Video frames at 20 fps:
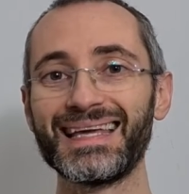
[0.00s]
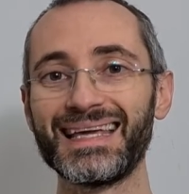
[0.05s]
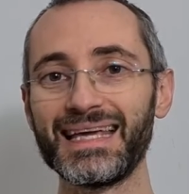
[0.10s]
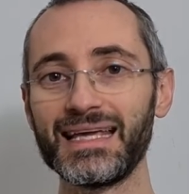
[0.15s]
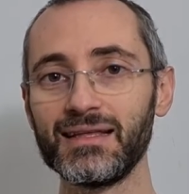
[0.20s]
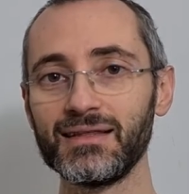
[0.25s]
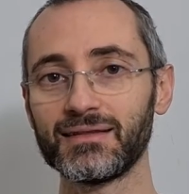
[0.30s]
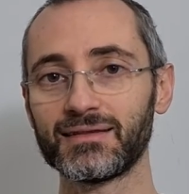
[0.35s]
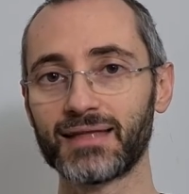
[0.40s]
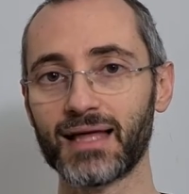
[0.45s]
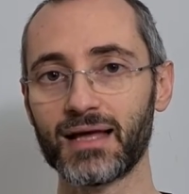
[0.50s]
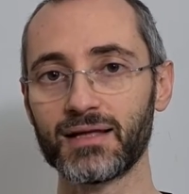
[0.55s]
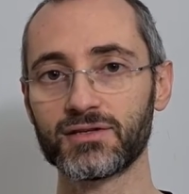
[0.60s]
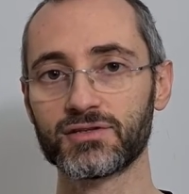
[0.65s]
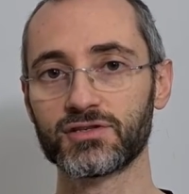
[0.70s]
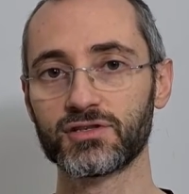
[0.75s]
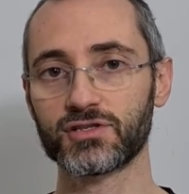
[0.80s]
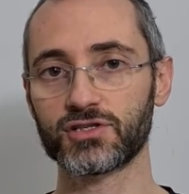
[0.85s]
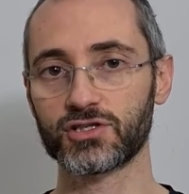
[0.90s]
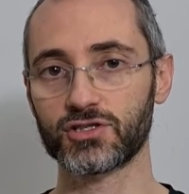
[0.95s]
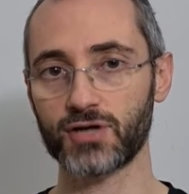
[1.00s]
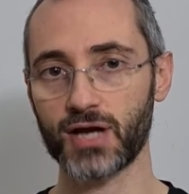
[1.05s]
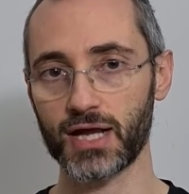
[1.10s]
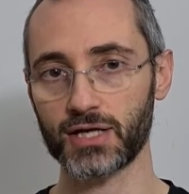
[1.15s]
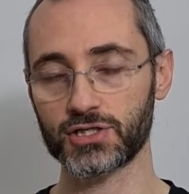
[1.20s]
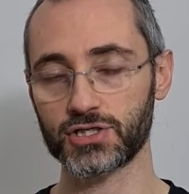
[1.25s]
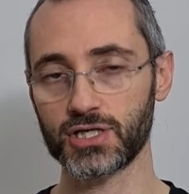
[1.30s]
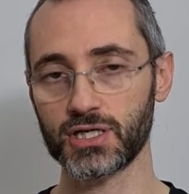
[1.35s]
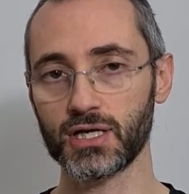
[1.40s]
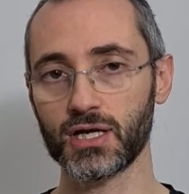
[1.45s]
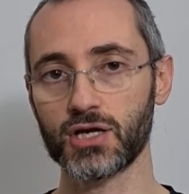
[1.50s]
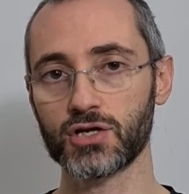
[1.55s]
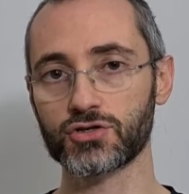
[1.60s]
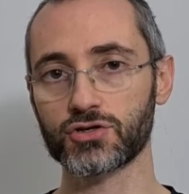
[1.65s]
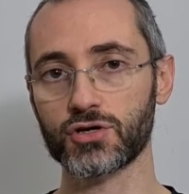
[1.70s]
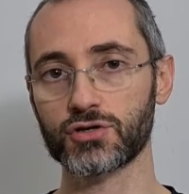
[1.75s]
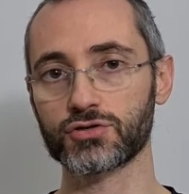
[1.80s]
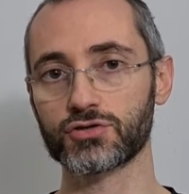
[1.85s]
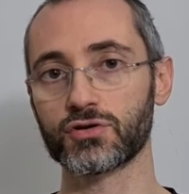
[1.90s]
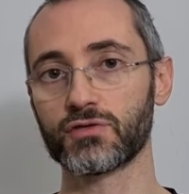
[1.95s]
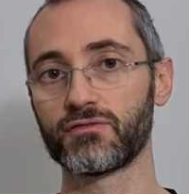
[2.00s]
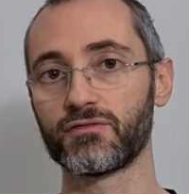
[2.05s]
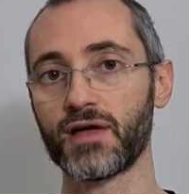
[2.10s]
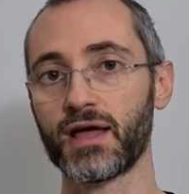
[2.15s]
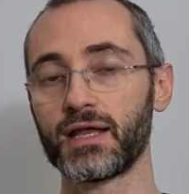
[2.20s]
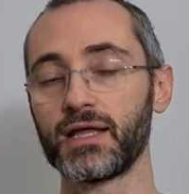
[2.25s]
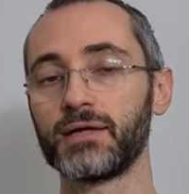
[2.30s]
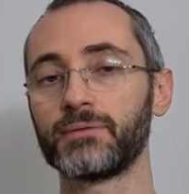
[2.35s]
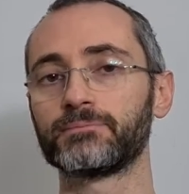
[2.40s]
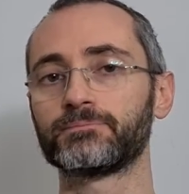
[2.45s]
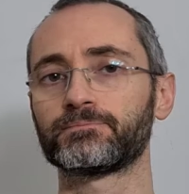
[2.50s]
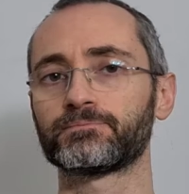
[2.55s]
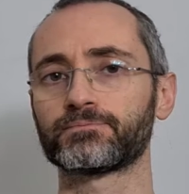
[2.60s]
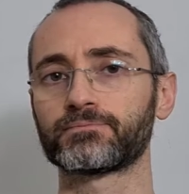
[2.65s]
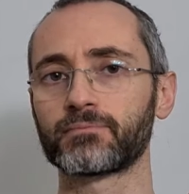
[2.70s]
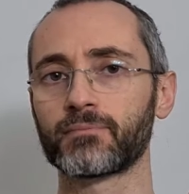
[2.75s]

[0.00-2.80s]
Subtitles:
intense stretching is also very